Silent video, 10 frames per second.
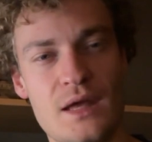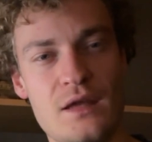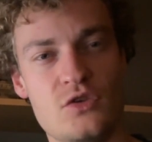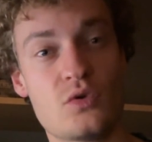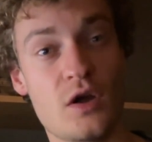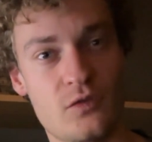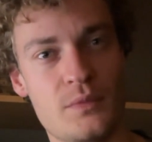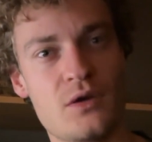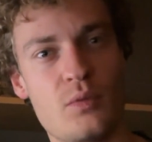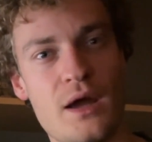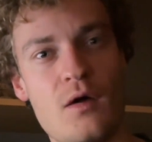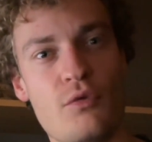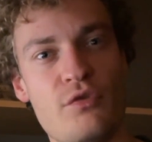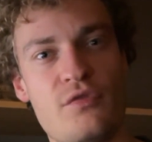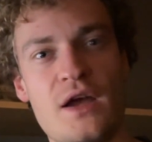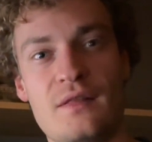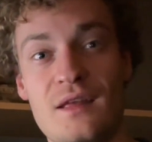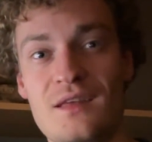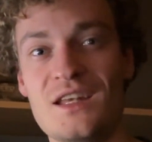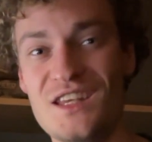You got to be aware of the fact
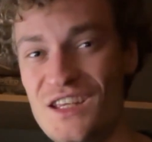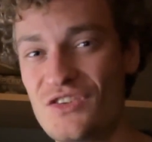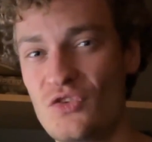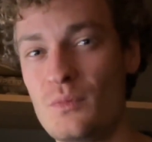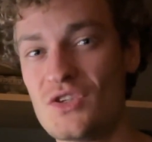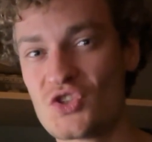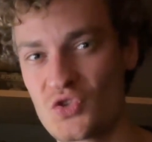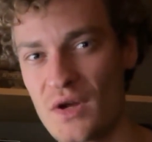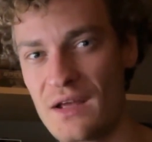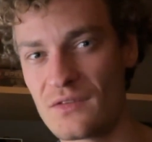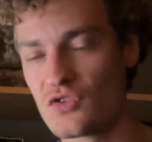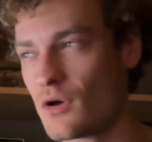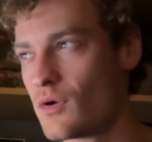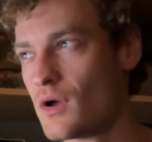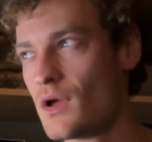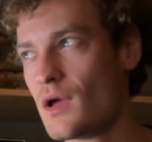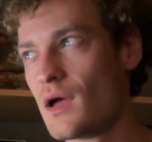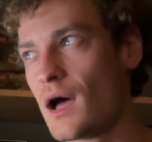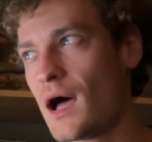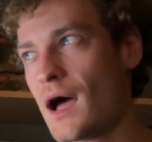that they need to be straight. So
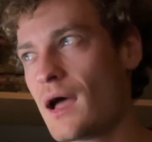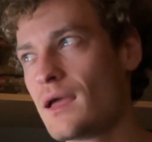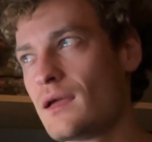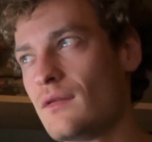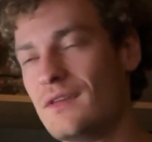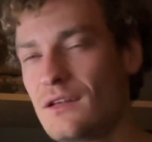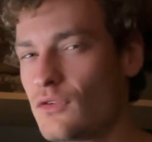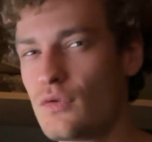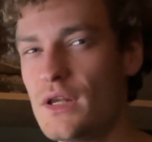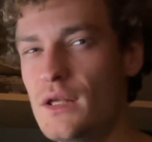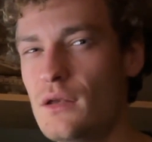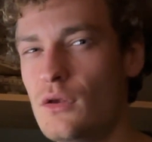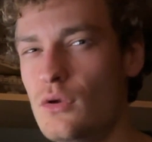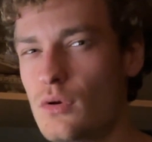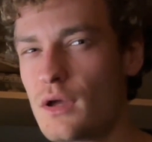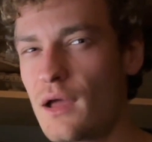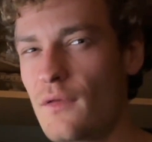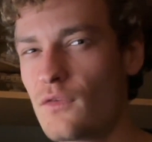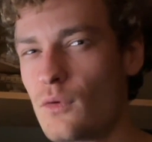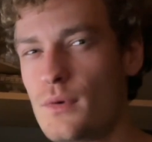I did not really look
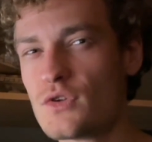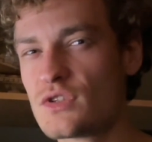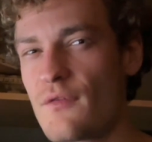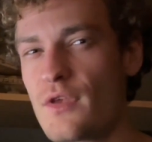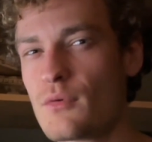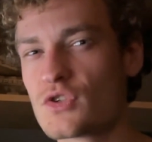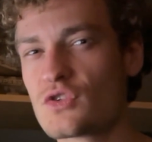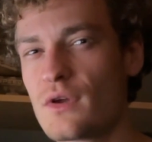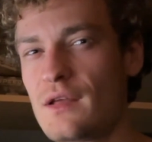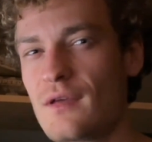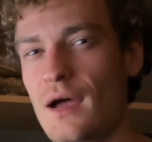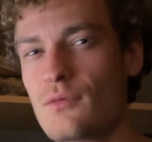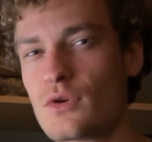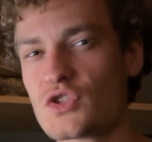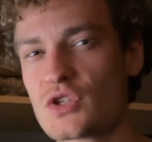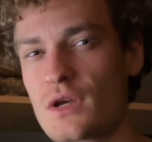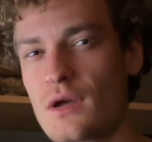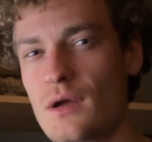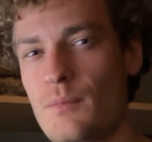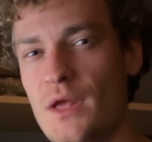at the wheels if they were straight.
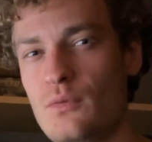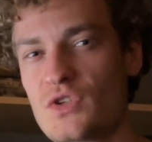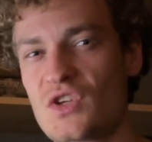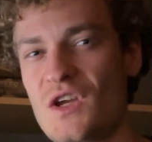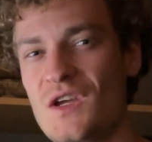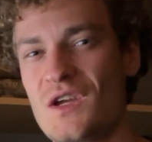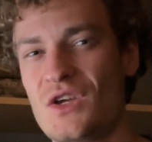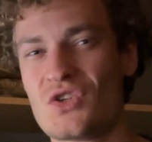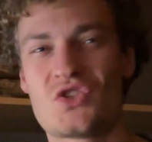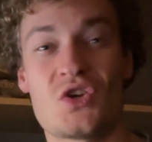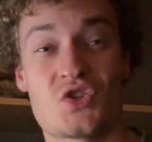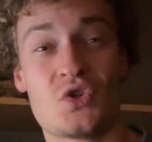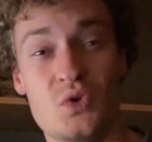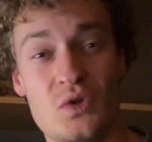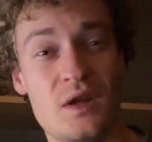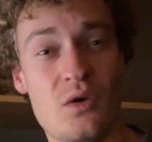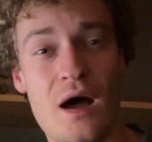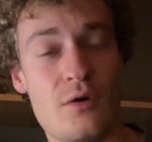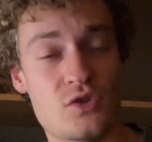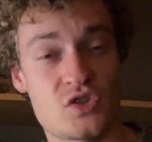It was such a good deal.
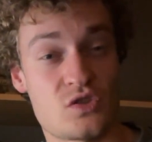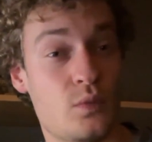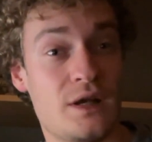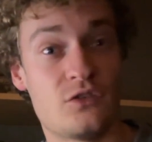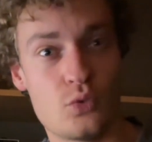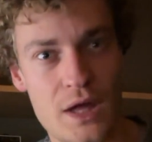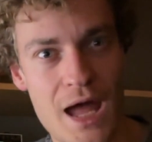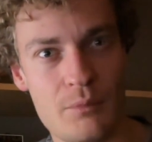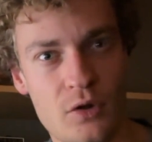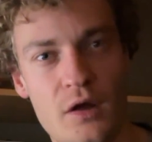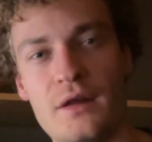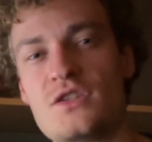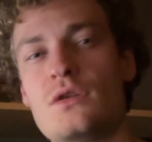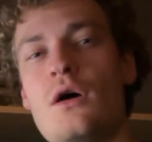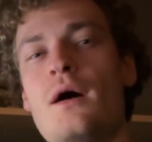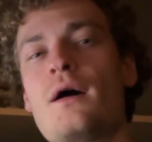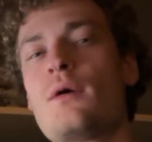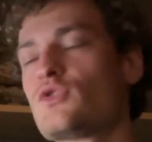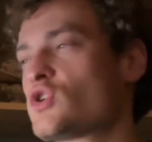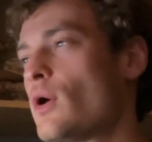I was just willing to gamble on it. You know, I
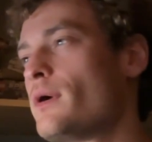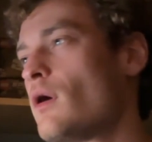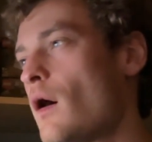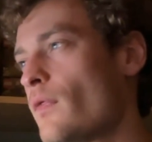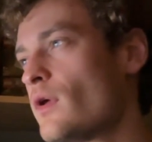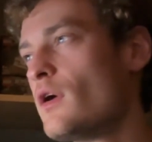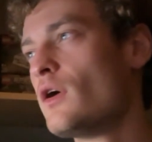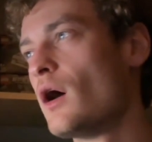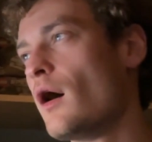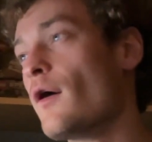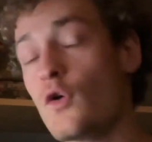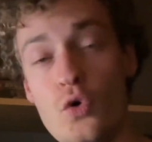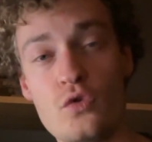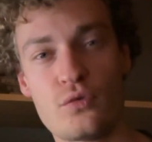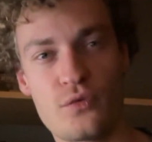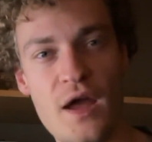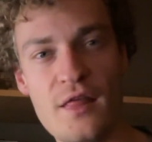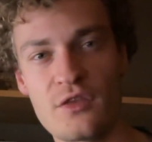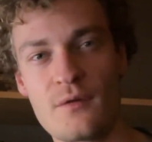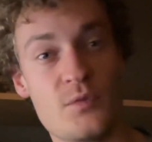was going on good
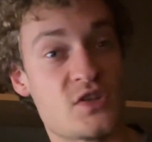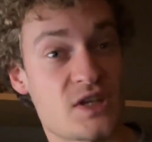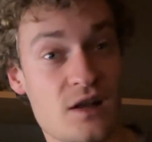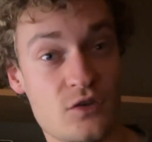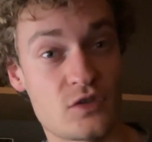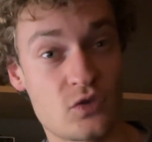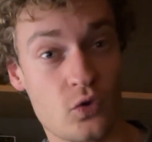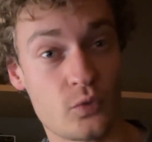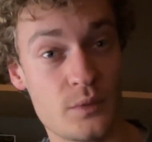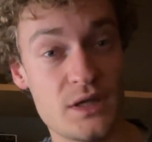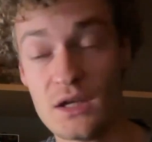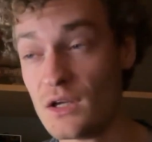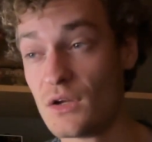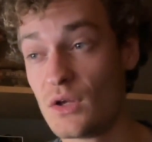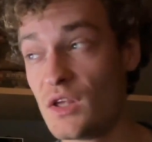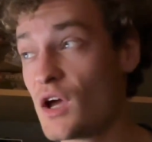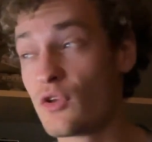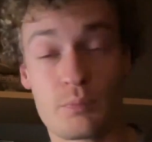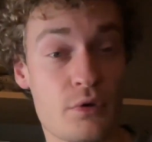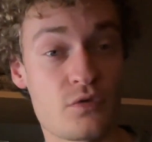faith. The seller told me, yeah,
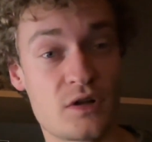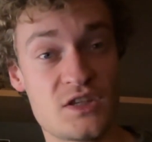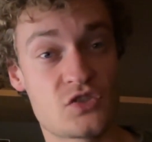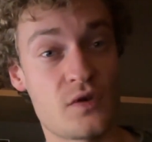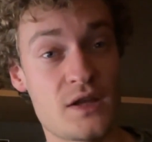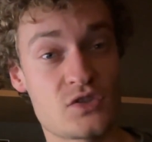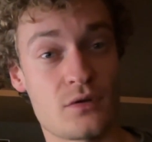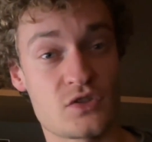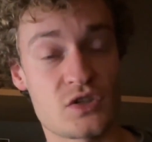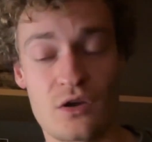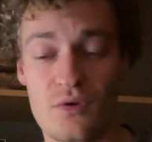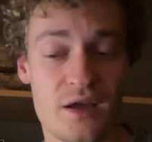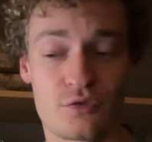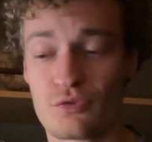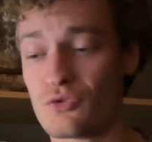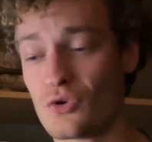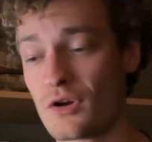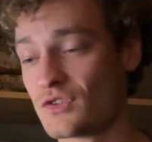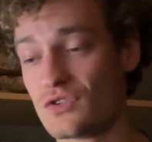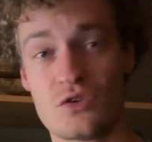they're perfectly straight. So I was all right for
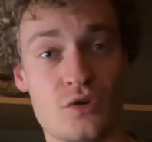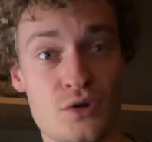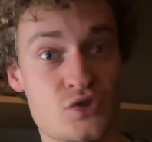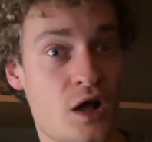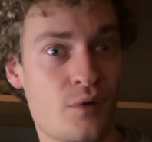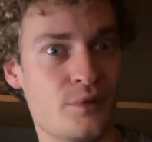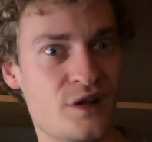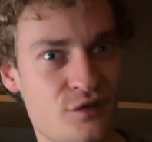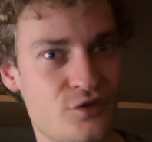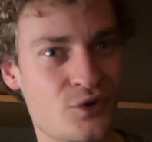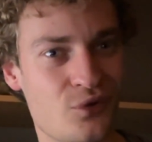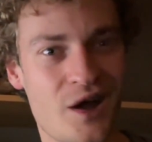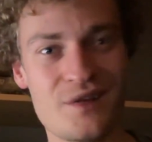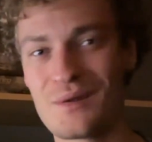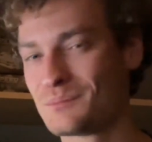400 euros. I'll believe you, right?